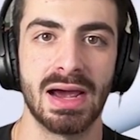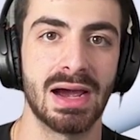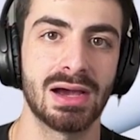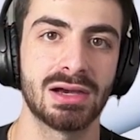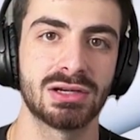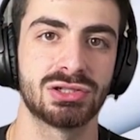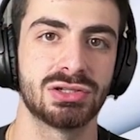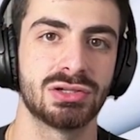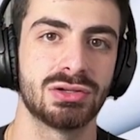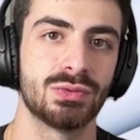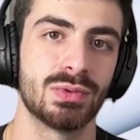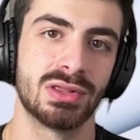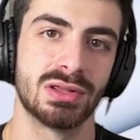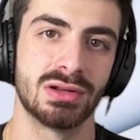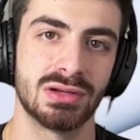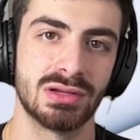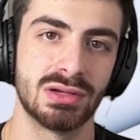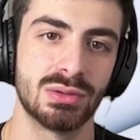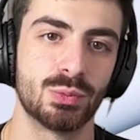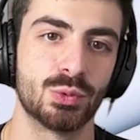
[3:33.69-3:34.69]
action
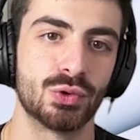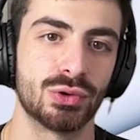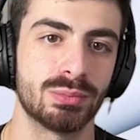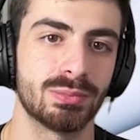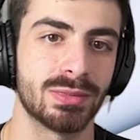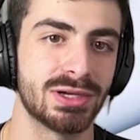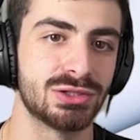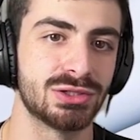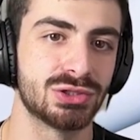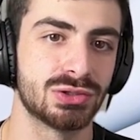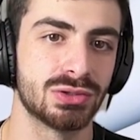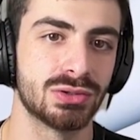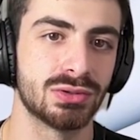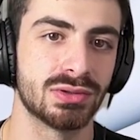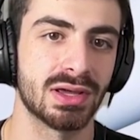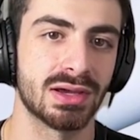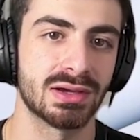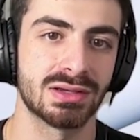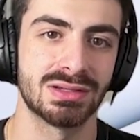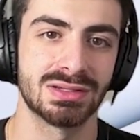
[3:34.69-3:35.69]
within Keyboard Maestro
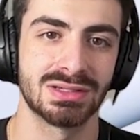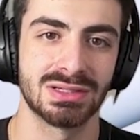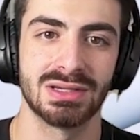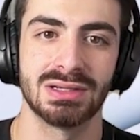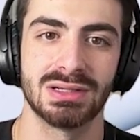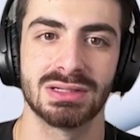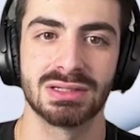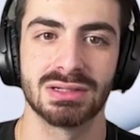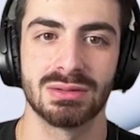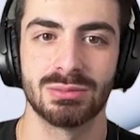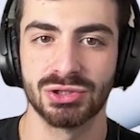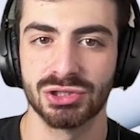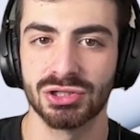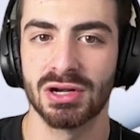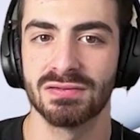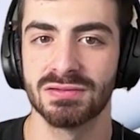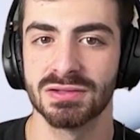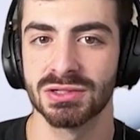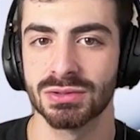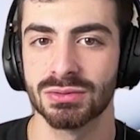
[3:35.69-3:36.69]
that contains some
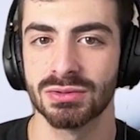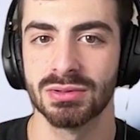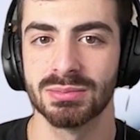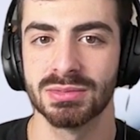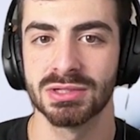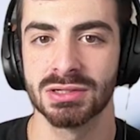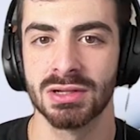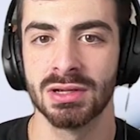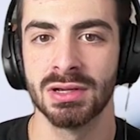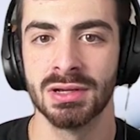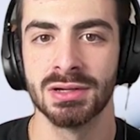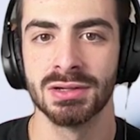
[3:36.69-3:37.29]
JavaScript